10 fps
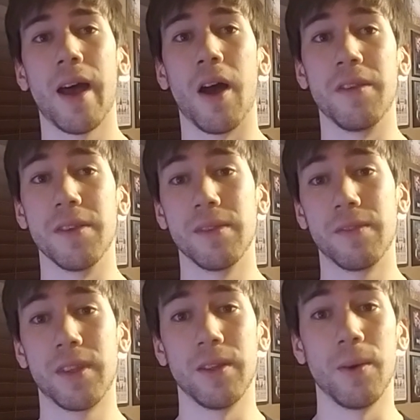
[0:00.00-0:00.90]
to
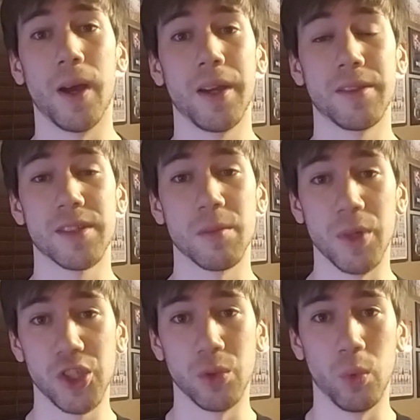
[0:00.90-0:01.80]
get the
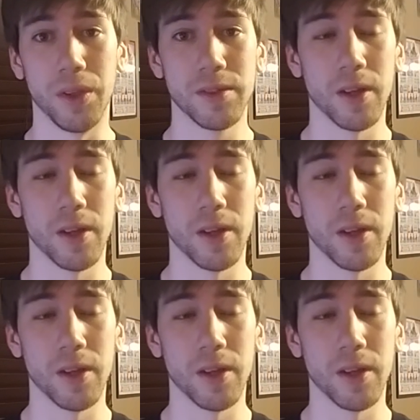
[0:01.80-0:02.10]
submission win.